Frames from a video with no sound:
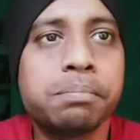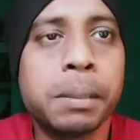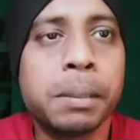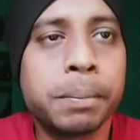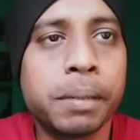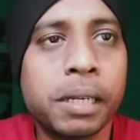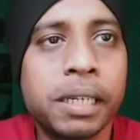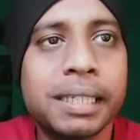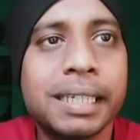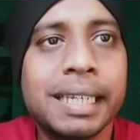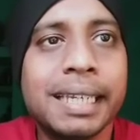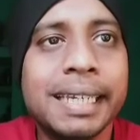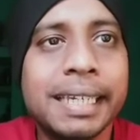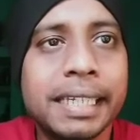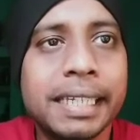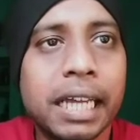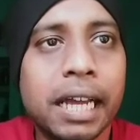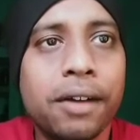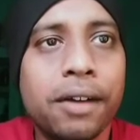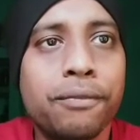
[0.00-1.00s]
people in
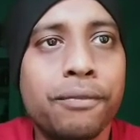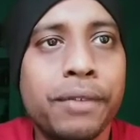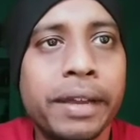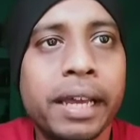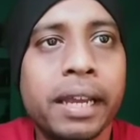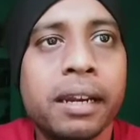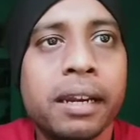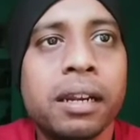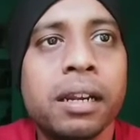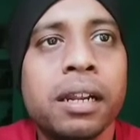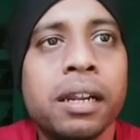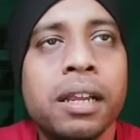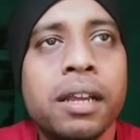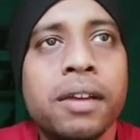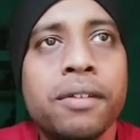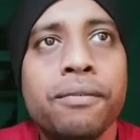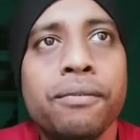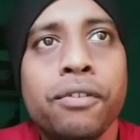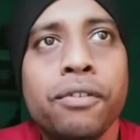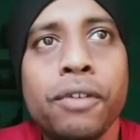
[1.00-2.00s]
India were
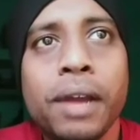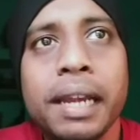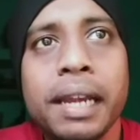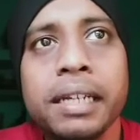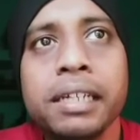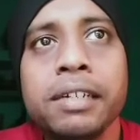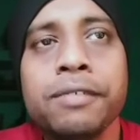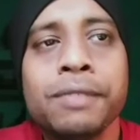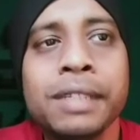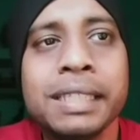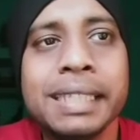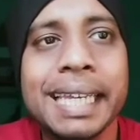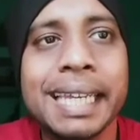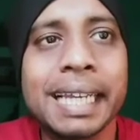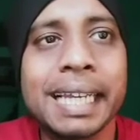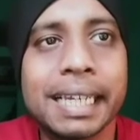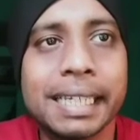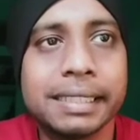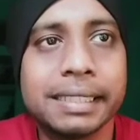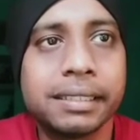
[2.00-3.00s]
fluent with
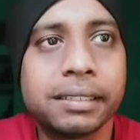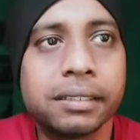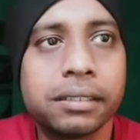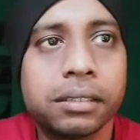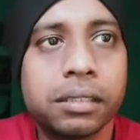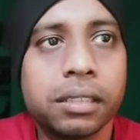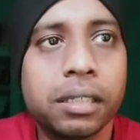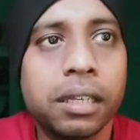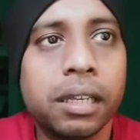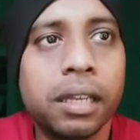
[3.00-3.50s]
English.